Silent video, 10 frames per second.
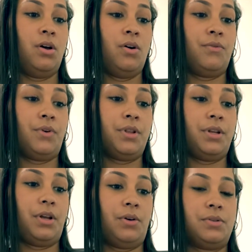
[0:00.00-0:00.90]
For the
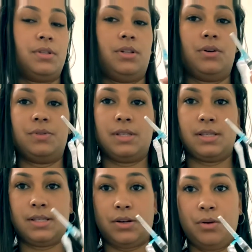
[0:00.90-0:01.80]
dose
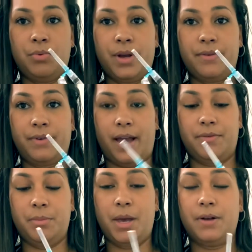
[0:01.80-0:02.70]
is
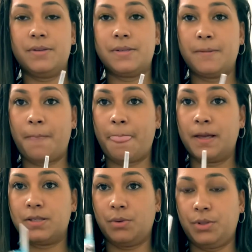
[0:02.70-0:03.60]
0.5 mLs.
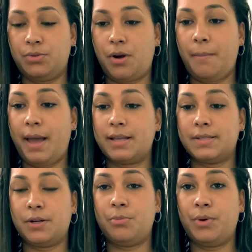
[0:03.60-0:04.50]
So we draw back
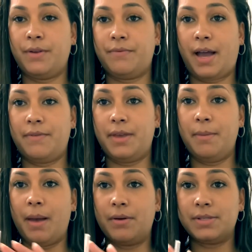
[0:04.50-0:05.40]
0.5
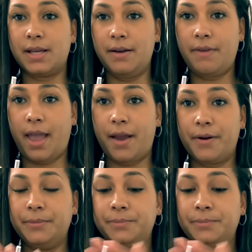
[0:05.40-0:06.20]
mLs of air.